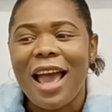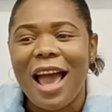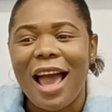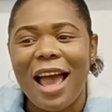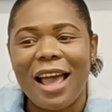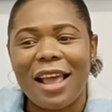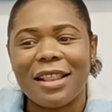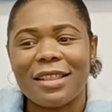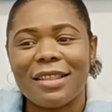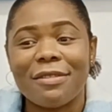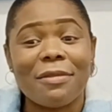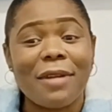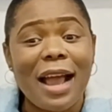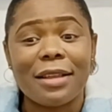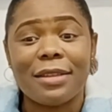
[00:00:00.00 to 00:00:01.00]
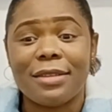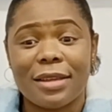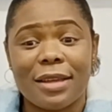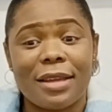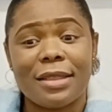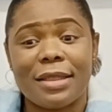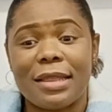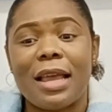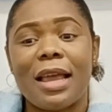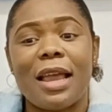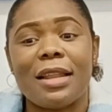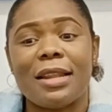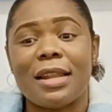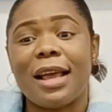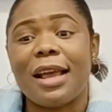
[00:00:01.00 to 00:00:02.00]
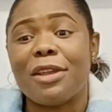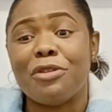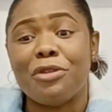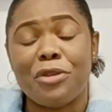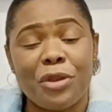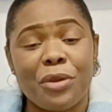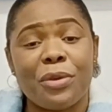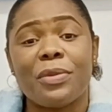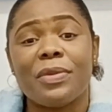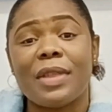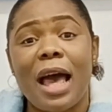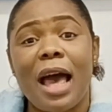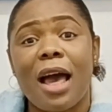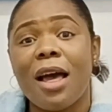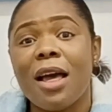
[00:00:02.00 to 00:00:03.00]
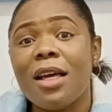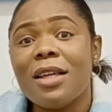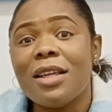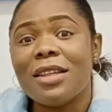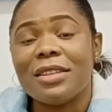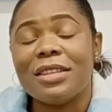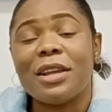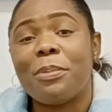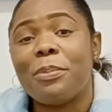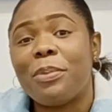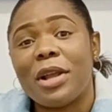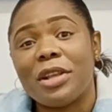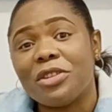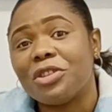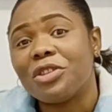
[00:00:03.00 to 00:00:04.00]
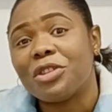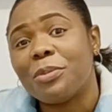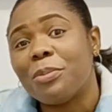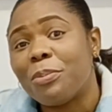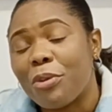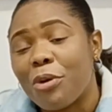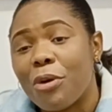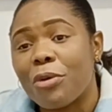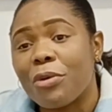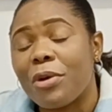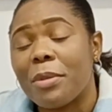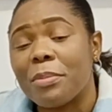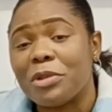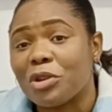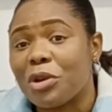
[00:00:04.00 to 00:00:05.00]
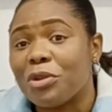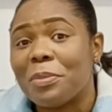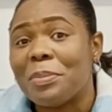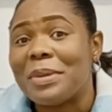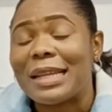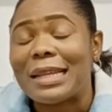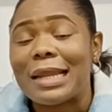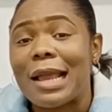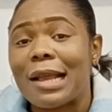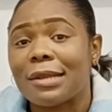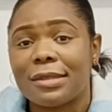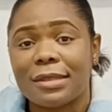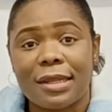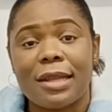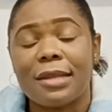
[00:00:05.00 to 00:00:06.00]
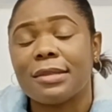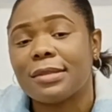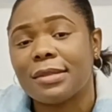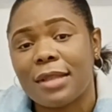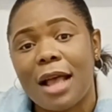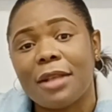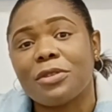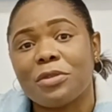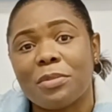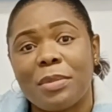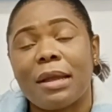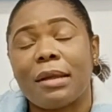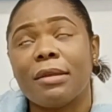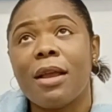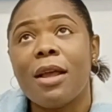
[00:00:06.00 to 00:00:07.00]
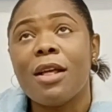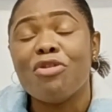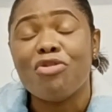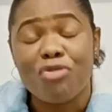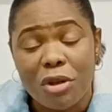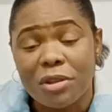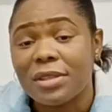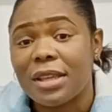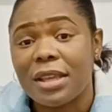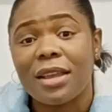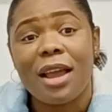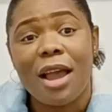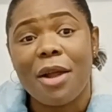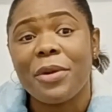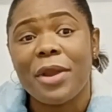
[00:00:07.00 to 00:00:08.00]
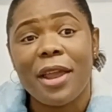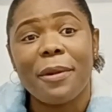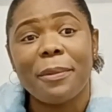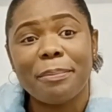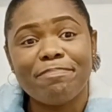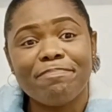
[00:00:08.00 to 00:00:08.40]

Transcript: And right here and then, I knew that the apprenticeship program is going to be an excellent start to my nursing career.